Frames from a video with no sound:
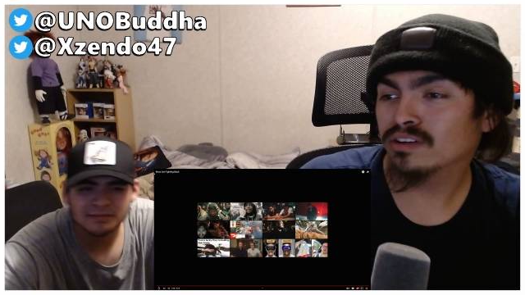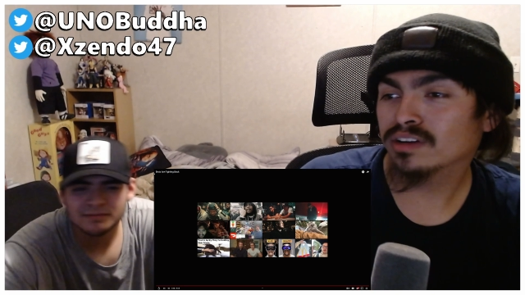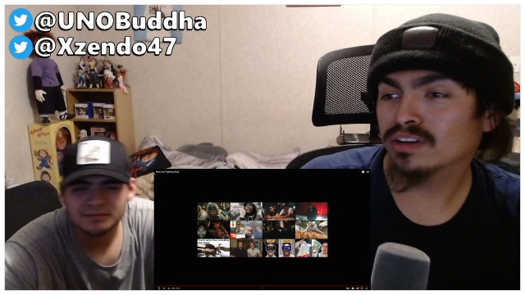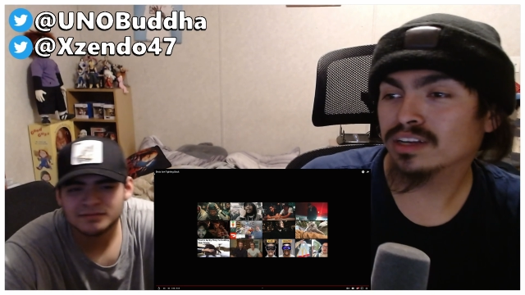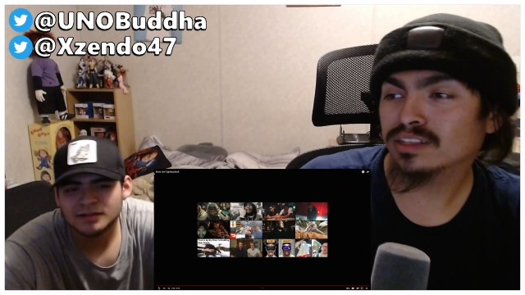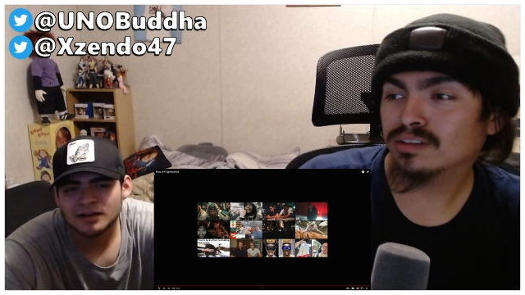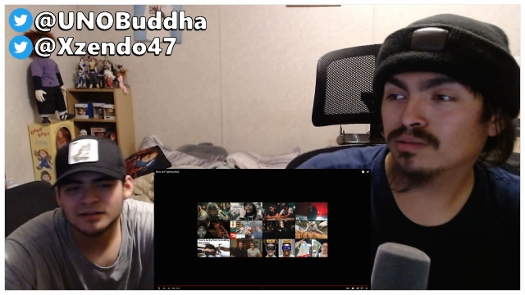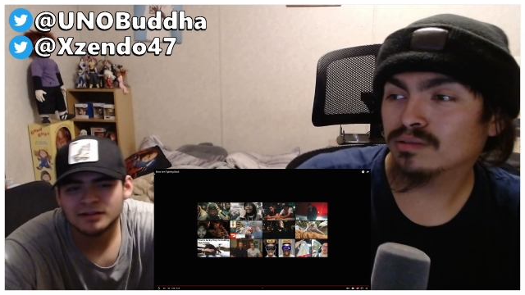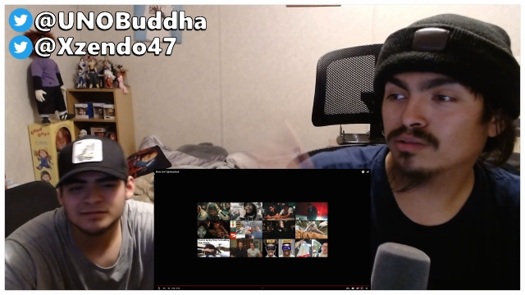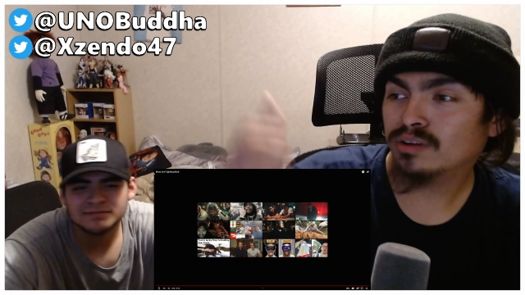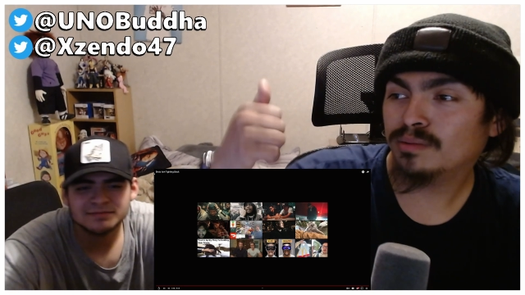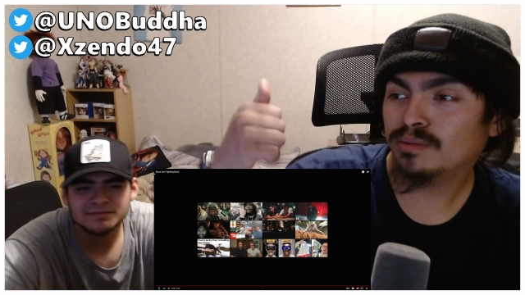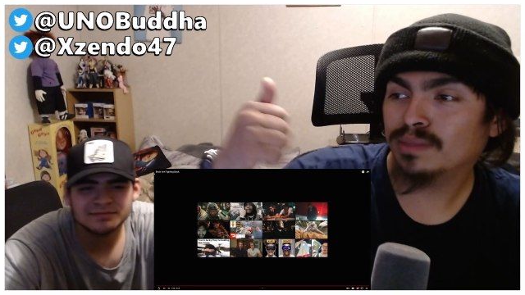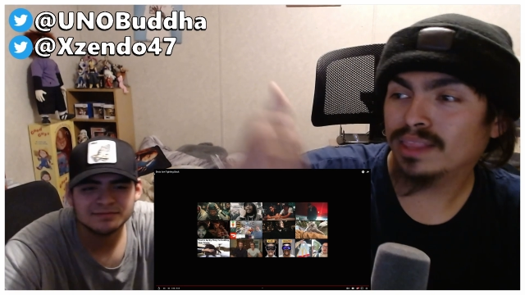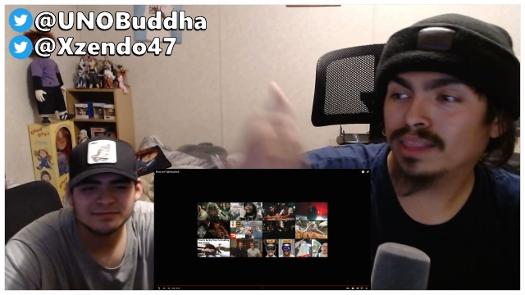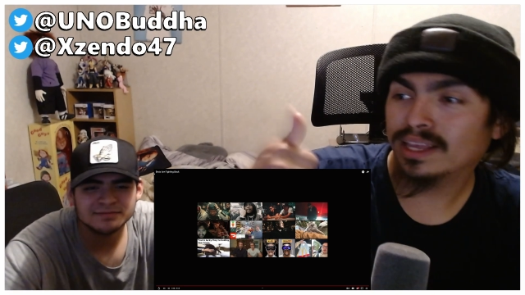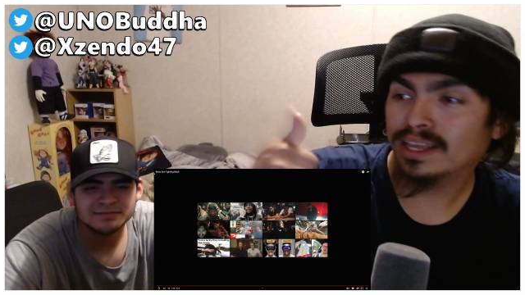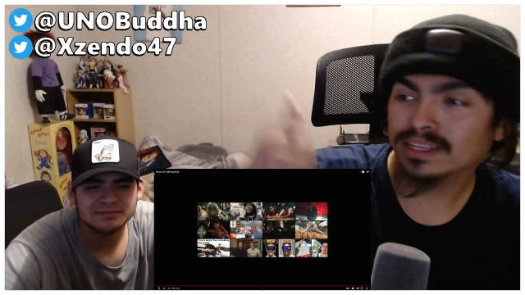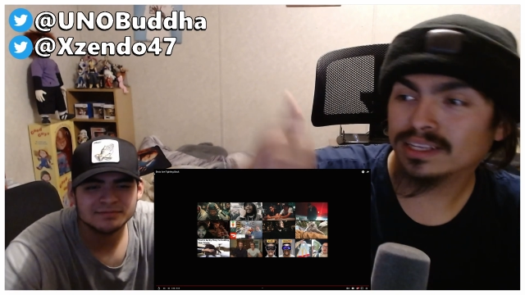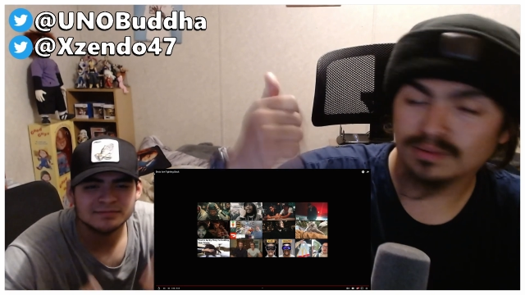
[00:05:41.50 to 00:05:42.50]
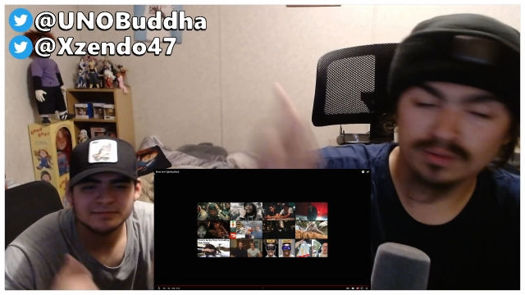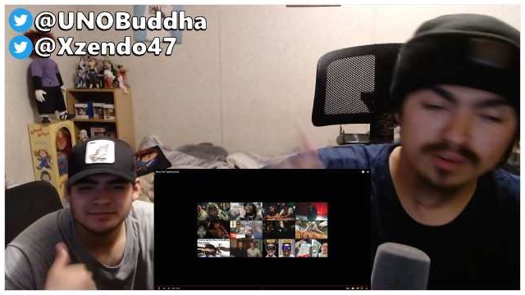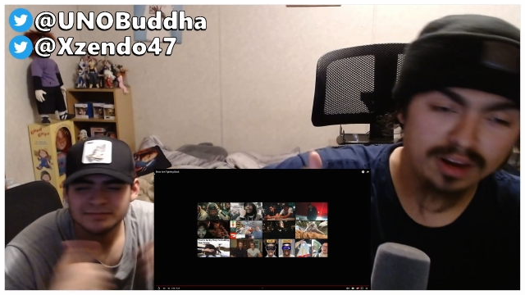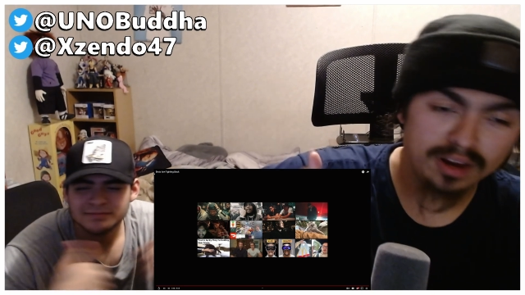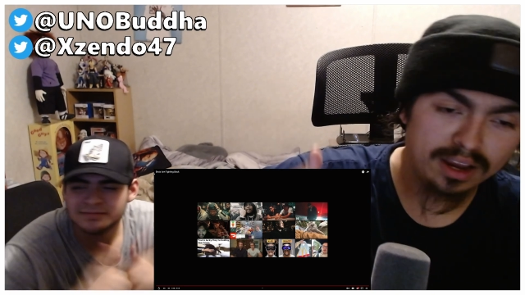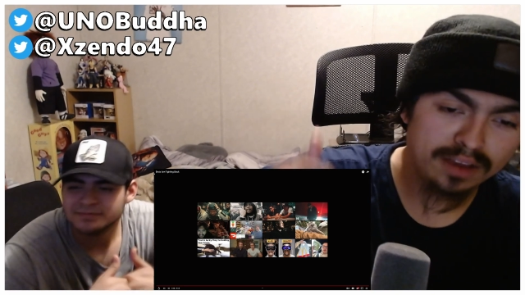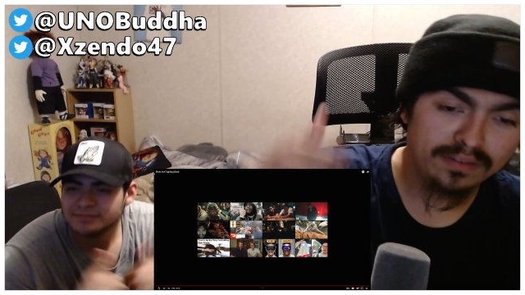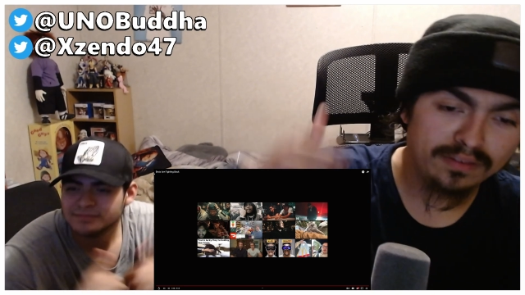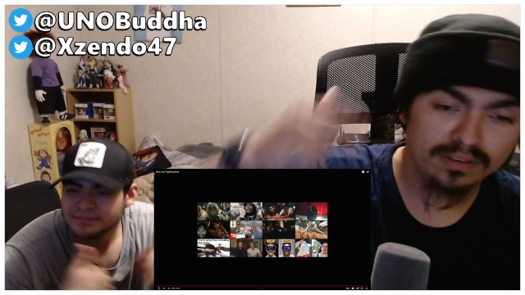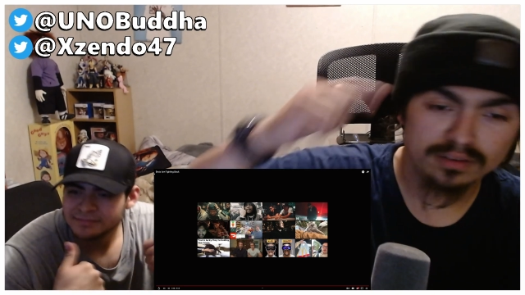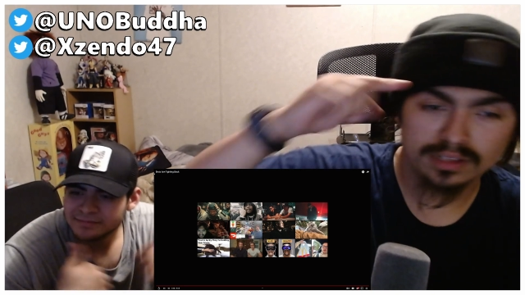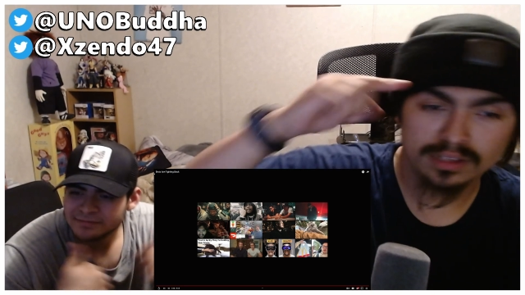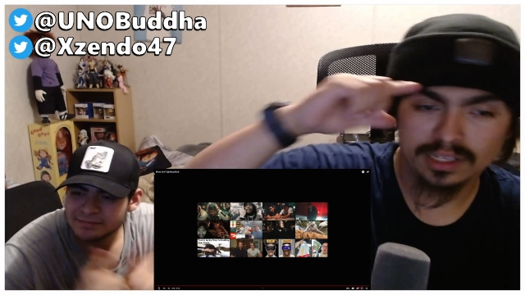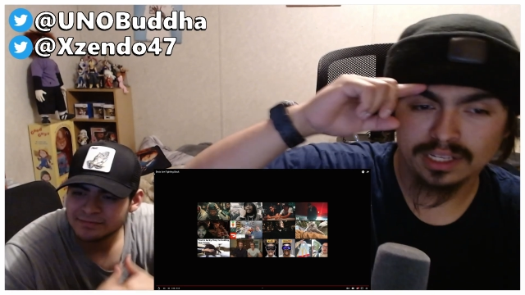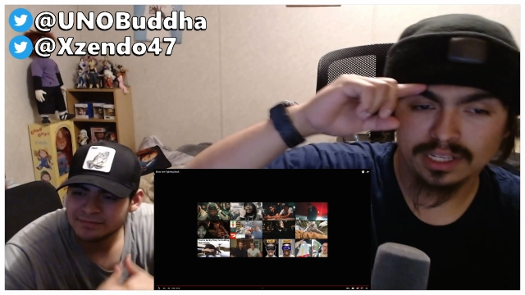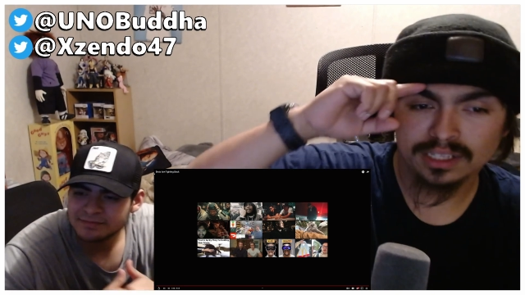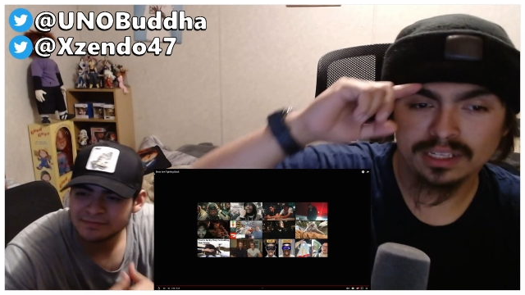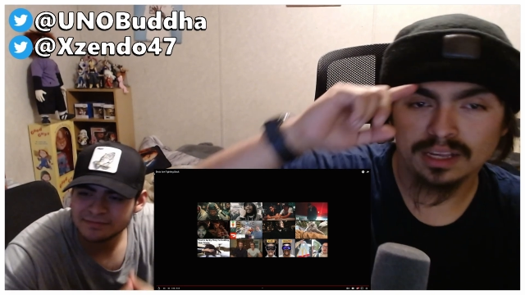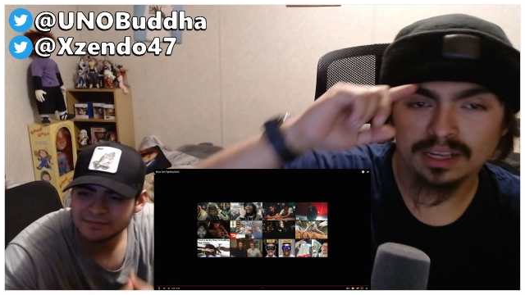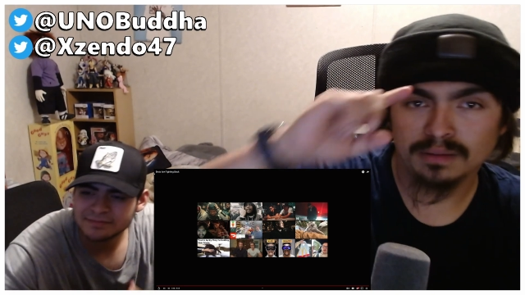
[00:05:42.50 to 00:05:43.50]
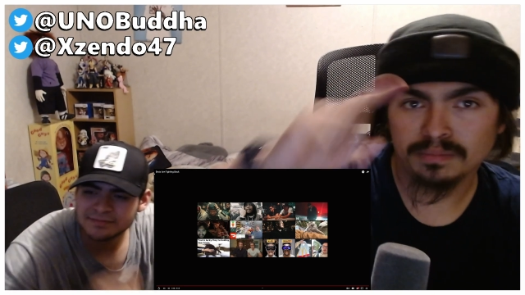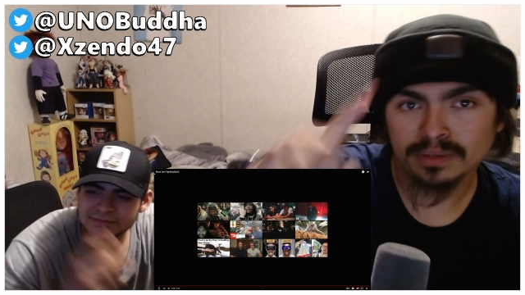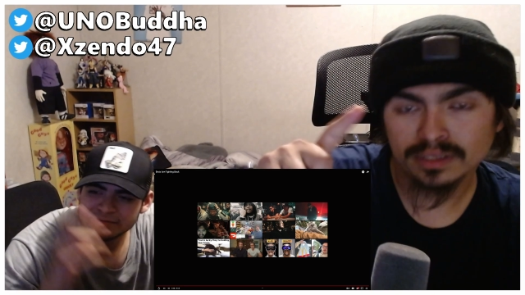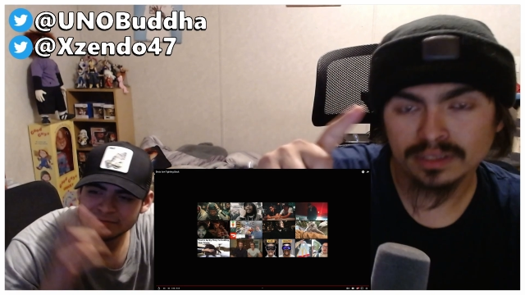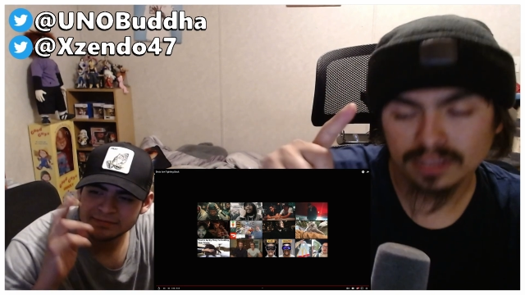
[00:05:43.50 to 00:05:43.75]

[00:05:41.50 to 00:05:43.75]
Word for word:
Speaker 1: as always, drop a like, subscribe, and until next time, peace out.